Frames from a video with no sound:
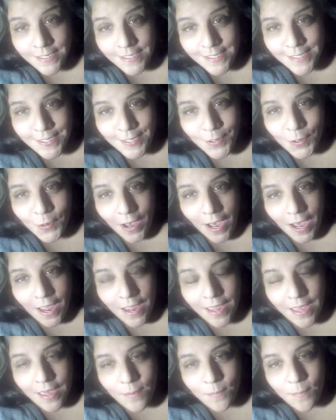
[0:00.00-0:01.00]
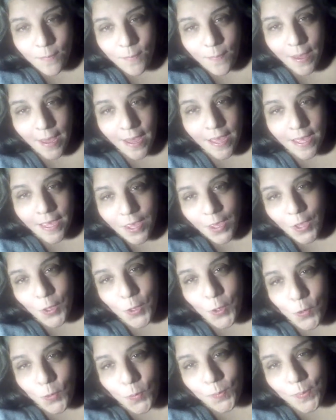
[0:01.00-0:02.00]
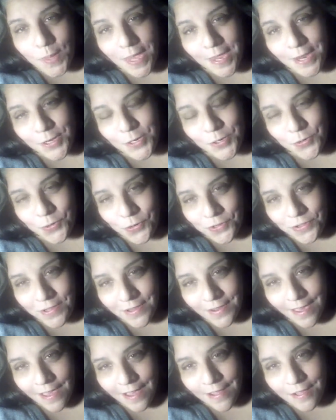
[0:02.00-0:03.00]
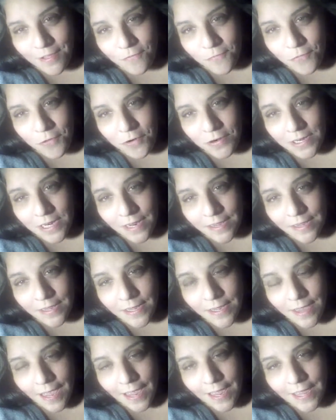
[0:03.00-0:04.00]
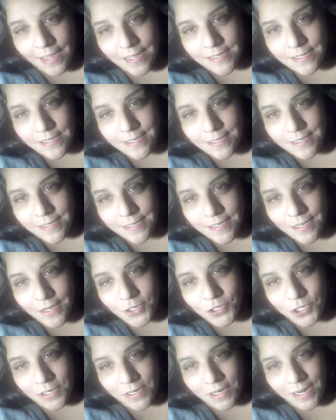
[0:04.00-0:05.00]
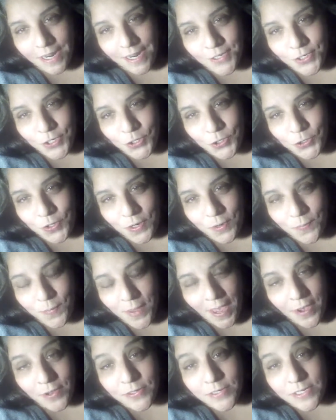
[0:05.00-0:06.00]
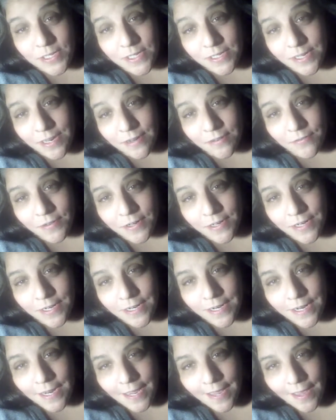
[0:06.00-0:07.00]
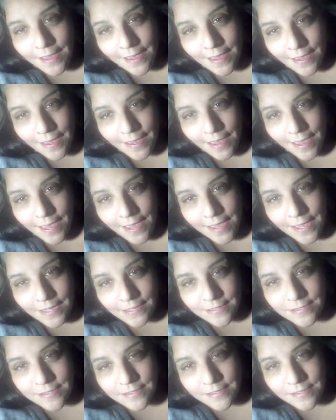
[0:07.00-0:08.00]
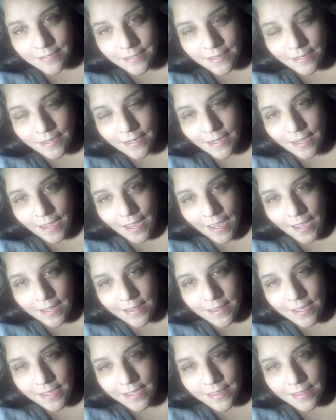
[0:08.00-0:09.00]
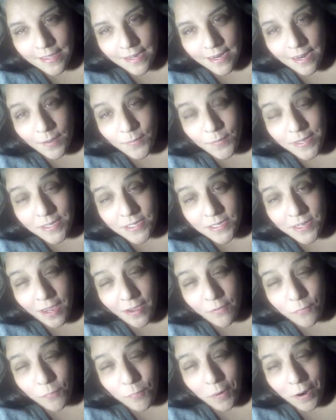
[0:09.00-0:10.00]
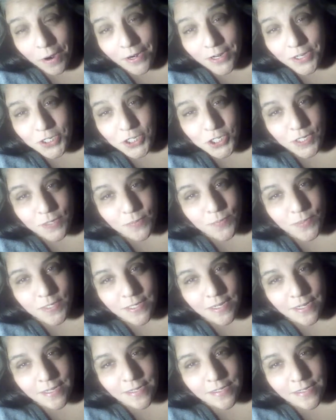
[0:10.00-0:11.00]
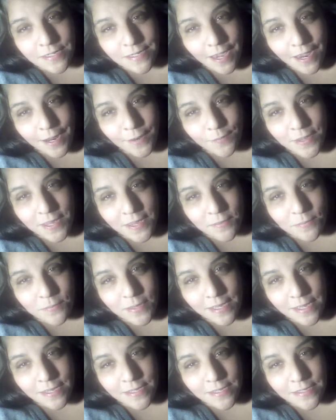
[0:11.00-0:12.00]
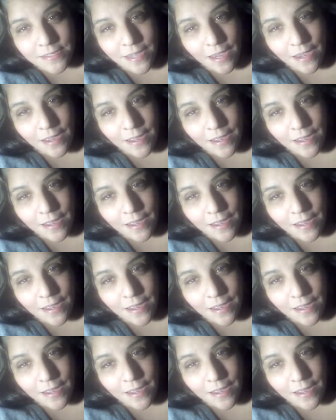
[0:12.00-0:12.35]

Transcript: So I am back home in Northern California. I had such a nice trip out to Denver, and I think that I must have part gypsy inside me because